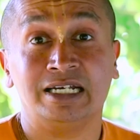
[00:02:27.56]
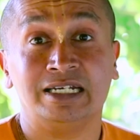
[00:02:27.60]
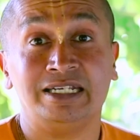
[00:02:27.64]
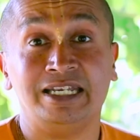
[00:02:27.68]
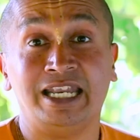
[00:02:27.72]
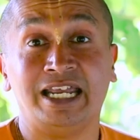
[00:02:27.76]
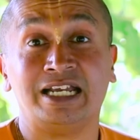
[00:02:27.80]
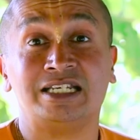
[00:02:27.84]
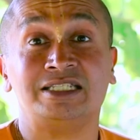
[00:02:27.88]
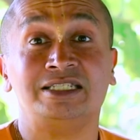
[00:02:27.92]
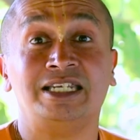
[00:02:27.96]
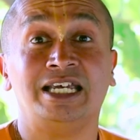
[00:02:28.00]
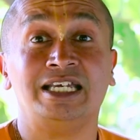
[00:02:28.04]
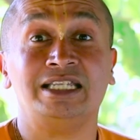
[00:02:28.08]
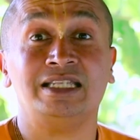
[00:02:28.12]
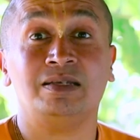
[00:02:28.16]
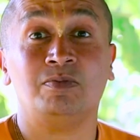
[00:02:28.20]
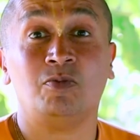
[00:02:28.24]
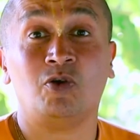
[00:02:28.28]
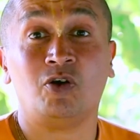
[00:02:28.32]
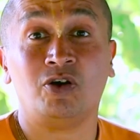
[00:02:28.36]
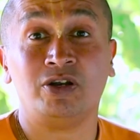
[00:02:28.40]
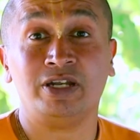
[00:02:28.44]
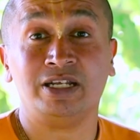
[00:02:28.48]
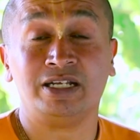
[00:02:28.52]
Next day in the
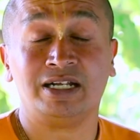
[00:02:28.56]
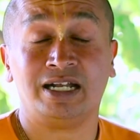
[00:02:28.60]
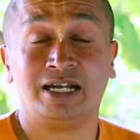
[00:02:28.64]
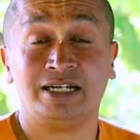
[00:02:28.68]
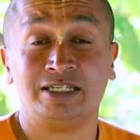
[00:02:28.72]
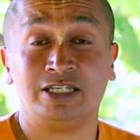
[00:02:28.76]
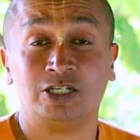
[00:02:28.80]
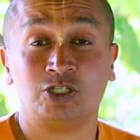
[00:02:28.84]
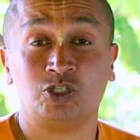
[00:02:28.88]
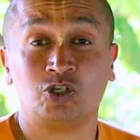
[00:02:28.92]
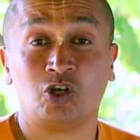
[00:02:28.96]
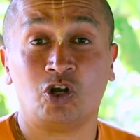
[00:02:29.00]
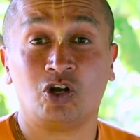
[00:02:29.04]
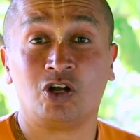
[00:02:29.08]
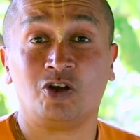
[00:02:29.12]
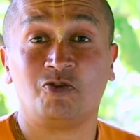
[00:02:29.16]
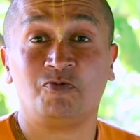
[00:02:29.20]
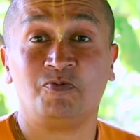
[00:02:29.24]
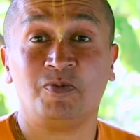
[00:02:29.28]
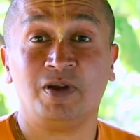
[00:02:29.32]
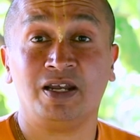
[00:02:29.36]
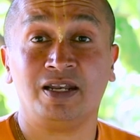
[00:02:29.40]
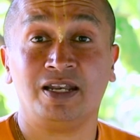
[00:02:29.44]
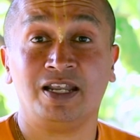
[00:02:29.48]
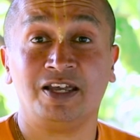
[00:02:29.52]
morning, I had the shock
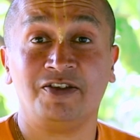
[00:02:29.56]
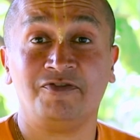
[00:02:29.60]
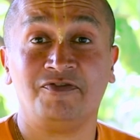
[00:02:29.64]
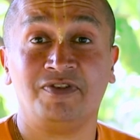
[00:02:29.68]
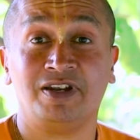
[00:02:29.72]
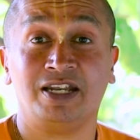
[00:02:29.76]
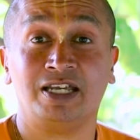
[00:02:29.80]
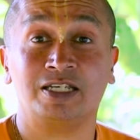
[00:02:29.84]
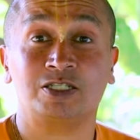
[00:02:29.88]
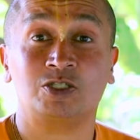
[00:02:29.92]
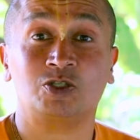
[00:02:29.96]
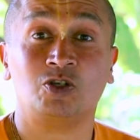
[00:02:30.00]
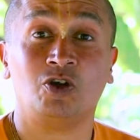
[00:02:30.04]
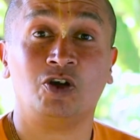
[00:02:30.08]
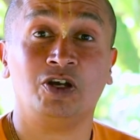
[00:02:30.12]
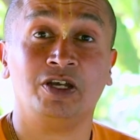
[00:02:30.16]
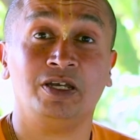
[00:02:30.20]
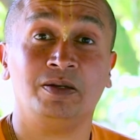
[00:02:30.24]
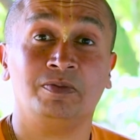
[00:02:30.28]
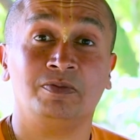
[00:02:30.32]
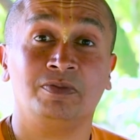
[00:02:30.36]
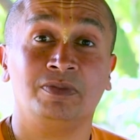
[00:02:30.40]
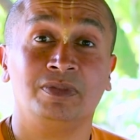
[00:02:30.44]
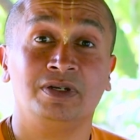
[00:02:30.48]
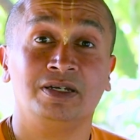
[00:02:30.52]
of my life when I saw
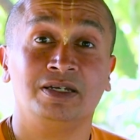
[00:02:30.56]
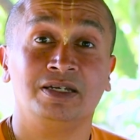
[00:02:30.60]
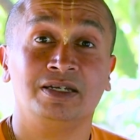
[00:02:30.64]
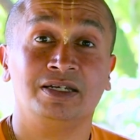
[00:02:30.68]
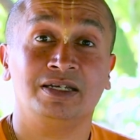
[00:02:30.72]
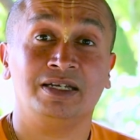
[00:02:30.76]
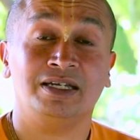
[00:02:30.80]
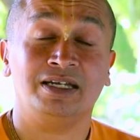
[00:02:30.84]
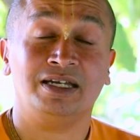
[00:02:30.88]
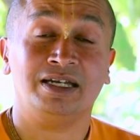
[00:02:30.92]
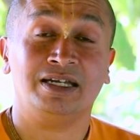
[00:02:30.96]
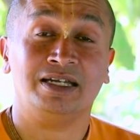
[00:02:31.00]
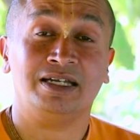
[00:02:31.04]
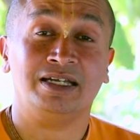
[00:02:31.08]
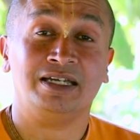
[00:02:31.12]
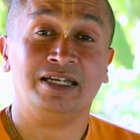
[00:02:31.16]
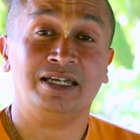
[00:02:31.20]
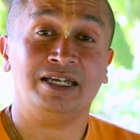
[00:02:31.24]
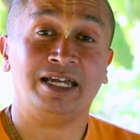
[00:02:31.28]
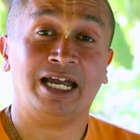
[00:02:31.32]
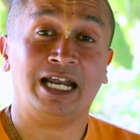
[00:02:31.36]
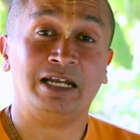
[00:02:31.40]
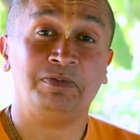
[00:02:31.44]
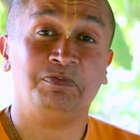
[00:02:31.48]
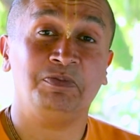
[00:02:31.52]
him.
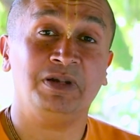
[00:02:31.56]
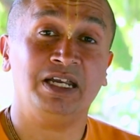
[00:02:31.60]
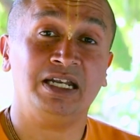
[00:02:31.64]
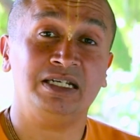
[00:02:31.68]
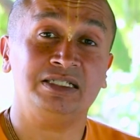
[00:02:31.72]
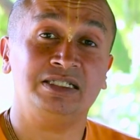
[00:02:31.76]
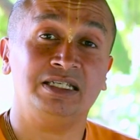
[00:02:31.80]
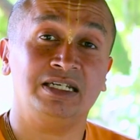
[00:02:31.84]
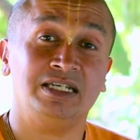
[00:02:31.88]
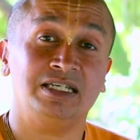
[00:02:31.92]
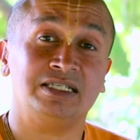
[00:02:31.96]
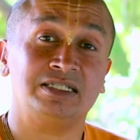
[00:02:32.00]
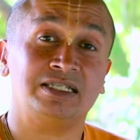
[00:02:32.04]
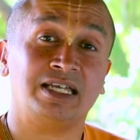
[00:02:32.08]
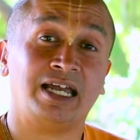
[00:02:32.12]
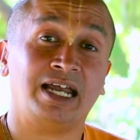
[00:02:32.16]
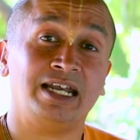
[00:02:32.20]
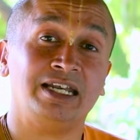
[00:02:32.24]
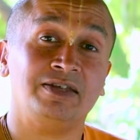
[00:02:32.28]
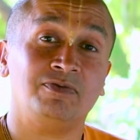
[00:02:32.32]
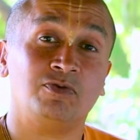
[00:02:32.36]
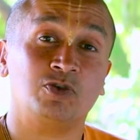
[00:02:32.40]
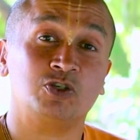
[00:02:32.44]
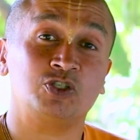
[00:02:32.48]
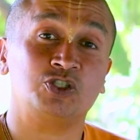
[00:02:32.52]
He had beads in his
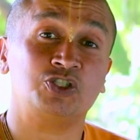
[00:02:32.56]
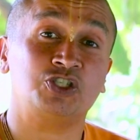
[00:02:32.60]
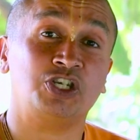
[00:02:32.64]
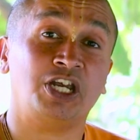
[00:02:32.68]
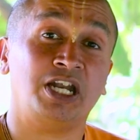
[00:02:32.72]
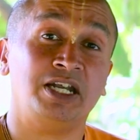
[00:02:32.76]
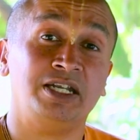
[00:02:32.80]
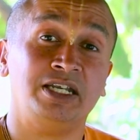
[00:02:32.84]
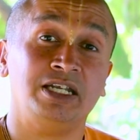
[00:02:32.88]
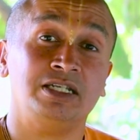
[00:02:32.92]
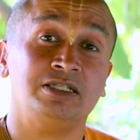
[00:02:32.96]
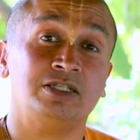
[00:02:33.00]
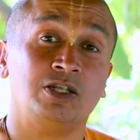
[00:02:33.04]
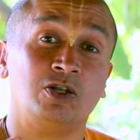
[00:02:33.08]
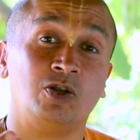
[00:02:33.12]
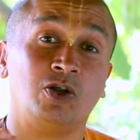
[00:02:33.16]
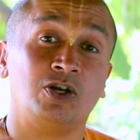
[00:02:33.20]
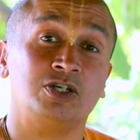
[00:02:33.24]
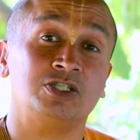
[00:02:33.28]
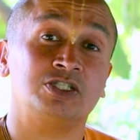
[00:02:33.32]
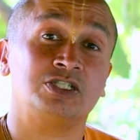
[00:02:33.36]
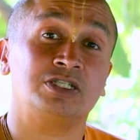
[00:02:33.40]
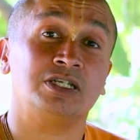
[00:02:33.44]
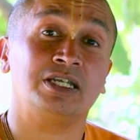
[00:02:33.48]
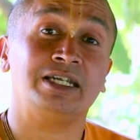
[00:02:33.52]
hand, he was chanting the
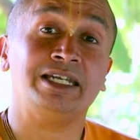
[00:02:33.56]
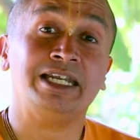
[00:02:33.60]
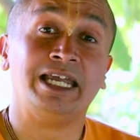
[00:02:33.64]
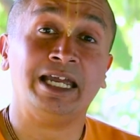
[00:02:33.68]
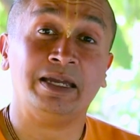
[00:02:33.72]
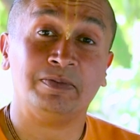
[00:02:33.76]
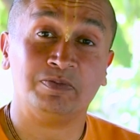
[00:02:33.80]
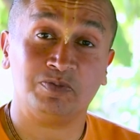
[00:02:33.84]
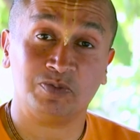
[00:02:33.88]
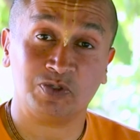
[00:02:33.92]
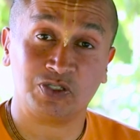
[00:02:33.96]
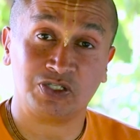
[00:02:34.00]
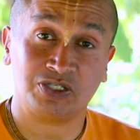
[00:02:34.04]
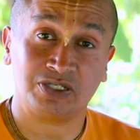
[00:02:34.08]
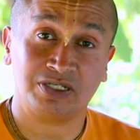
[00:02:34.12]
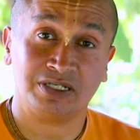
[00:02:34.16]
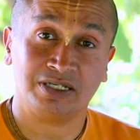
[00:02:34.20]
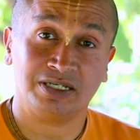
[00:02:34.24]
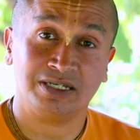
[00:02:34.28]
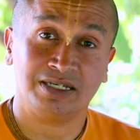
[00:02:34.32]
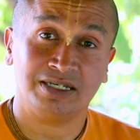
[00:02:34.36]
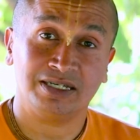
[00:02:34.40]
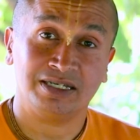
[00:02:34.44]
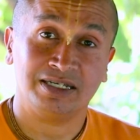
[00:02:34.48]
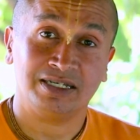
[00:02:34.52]
Lord's names,
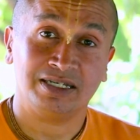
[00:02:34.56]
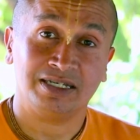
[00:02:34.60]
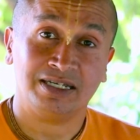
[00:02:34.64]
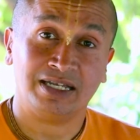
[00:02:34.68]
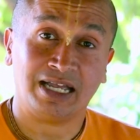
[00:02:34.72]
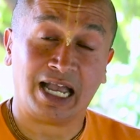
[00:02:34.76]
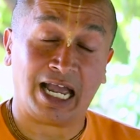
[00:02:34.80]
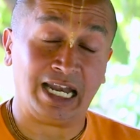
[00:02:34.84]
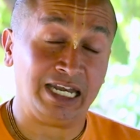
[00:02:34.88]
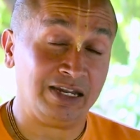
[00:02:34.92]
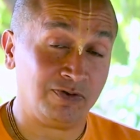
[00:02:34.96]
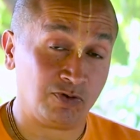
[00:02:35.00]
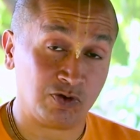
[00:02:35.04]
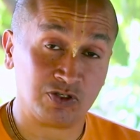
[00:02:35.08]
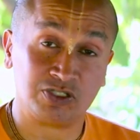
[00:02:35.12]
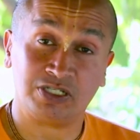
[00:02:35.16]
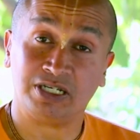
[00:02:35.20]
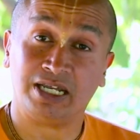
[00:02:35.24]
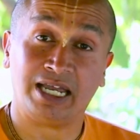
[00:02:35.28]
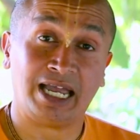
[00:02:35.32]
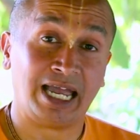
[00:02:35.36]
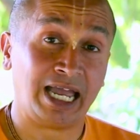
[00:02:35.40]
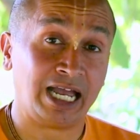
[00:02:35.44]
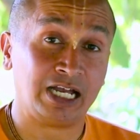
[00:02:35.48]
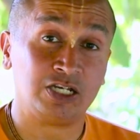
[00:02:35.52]
and he was
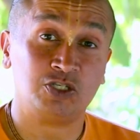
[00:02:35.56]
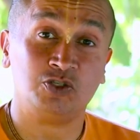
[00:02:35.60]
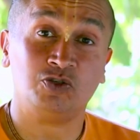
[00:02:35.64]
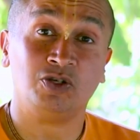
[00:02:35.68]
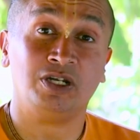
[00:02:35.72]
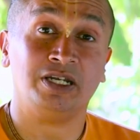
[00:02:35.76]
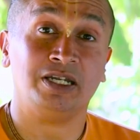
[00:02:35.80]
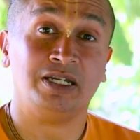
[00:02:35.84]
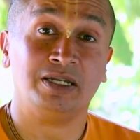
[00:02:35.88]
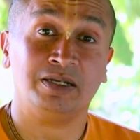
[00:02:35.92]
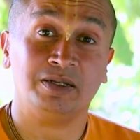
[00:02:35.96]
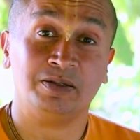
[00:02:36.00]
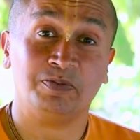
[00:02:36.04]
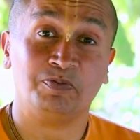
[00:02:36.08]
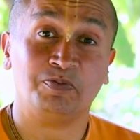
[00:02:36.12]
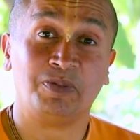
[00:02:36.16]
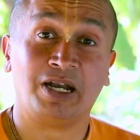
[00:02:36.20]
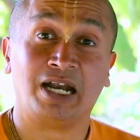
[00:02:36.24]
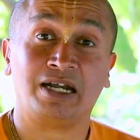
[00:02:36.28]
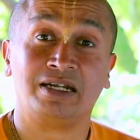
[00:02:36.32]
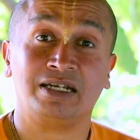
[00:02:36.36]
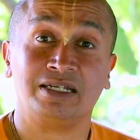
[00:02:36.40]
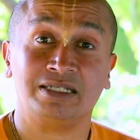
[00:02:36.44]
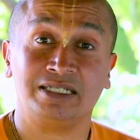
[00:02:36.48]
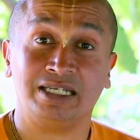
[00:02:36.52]
actually
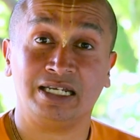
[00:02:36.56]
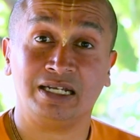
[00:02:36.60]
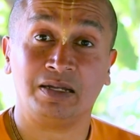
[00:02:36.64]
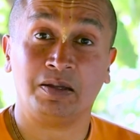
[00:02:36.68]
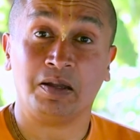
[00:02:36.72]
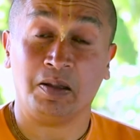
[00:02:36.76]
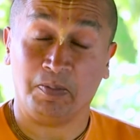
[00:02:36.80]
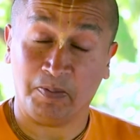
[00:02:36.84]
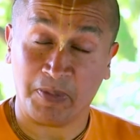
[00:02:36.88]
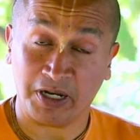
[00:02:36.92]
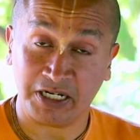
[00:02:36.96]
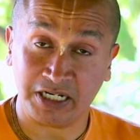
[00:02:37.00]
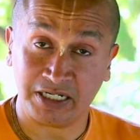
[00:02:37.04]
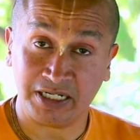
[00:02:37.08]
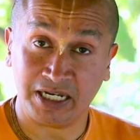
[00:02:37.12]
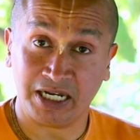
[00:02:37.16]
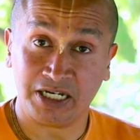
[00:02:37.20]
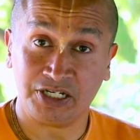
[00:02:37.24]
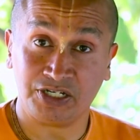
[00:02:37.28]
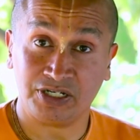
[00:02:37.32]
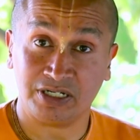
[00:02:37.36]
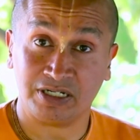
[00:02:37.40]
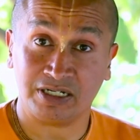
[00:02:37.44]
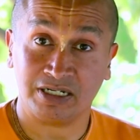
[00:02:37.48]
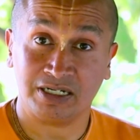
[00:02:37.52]
practicing
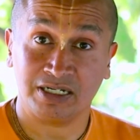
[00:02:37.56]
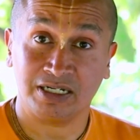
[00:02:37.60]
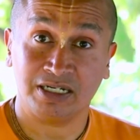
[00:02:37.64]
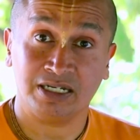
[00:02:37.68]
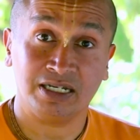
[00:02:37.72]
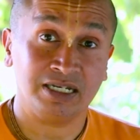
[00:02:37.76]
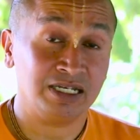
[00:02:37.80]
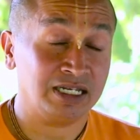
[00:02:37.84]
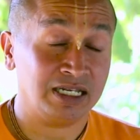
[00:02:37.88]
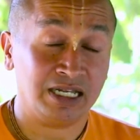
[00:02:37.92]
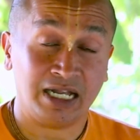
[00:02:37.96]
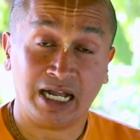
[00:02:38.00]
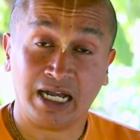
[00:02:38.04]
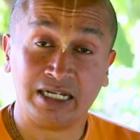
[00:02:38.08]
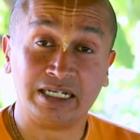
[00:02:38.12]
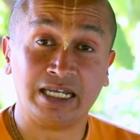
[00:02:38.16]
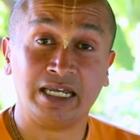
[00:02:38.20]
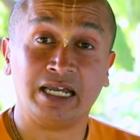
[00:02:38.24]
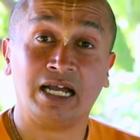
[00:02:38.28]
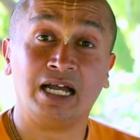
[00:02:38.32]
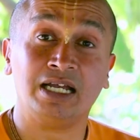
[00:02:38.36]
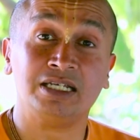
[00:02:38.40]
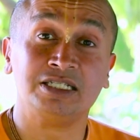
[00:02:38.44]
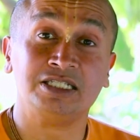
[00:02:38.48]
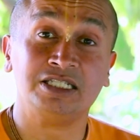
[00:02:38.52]
meditation. And I
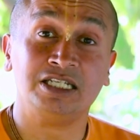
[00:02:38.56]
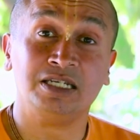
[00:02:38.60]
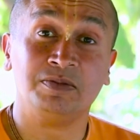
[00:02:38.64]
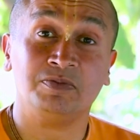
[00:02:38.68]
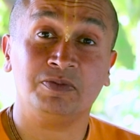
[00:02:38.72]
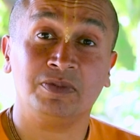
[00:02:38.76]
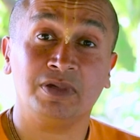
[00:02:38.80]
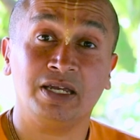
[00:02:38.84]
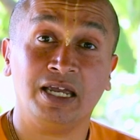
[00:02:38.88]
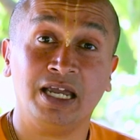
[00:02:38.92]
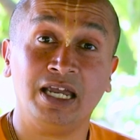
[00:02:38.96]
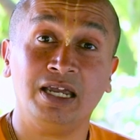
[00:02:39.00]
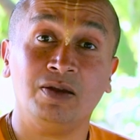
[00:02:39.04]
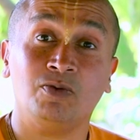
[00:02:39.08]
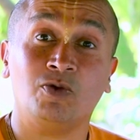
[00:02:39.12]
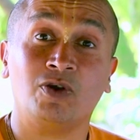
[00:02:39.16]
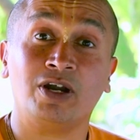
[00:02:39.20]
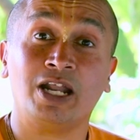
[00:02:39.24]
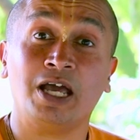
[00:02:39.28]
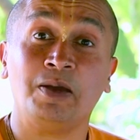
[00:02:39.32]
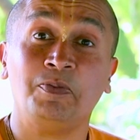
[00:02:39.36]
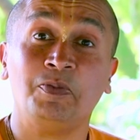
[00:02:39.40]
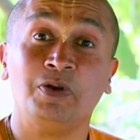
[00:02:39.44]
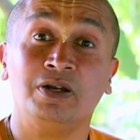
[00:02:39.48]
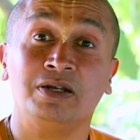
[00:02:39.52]
asked him, Hey,
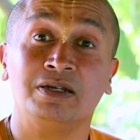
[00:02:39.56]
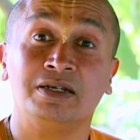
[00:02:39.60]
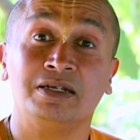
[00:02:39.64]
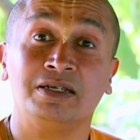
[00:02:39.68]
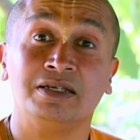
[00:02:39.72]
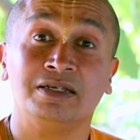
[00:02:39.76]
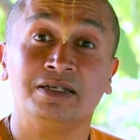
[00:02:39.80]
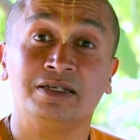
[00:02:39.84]
what happened?